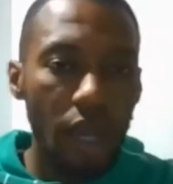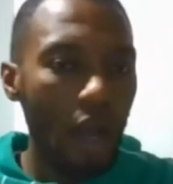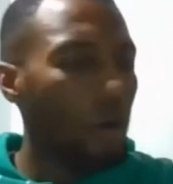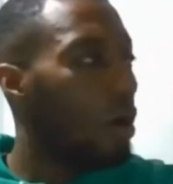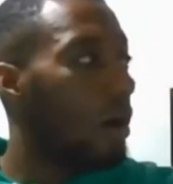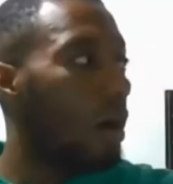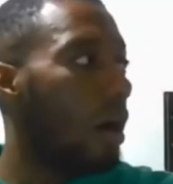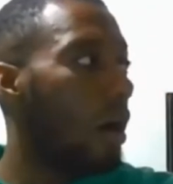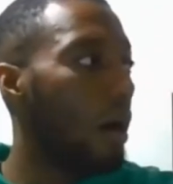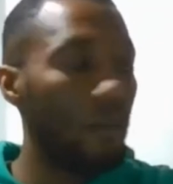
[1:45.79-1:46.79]
I got
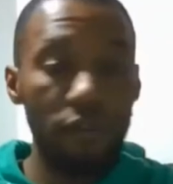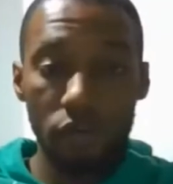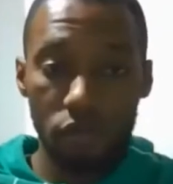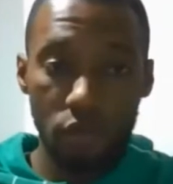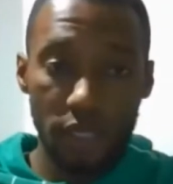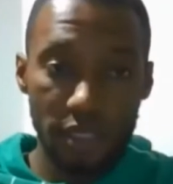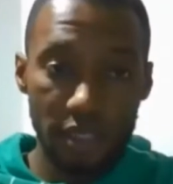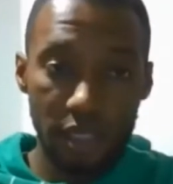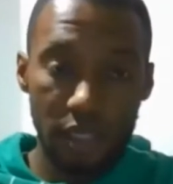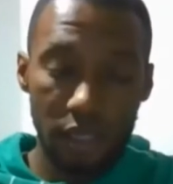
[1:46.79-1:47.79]
a, a Vauxhall
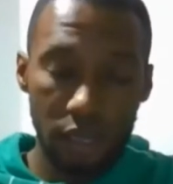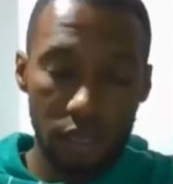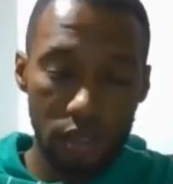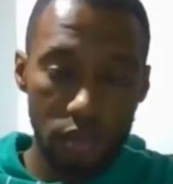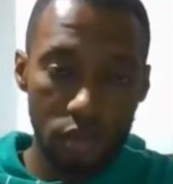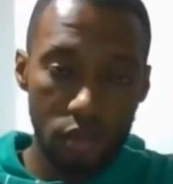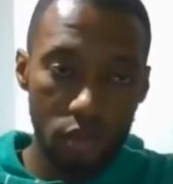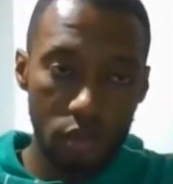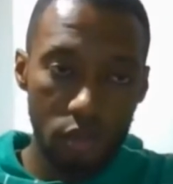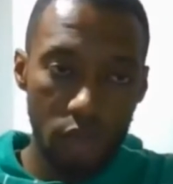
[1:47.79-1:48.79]
Insignia
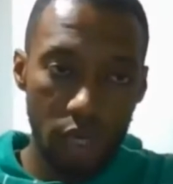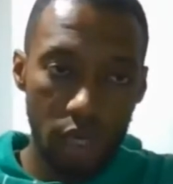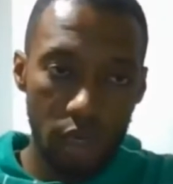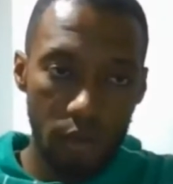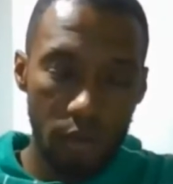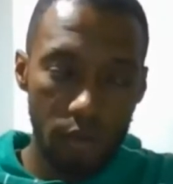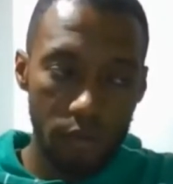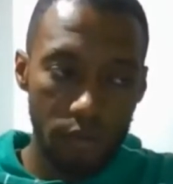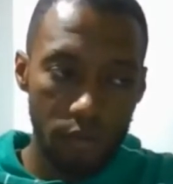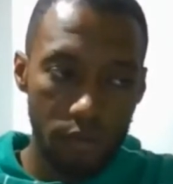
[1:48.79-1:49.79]
to,
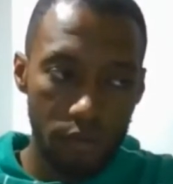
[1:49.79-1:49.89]
um,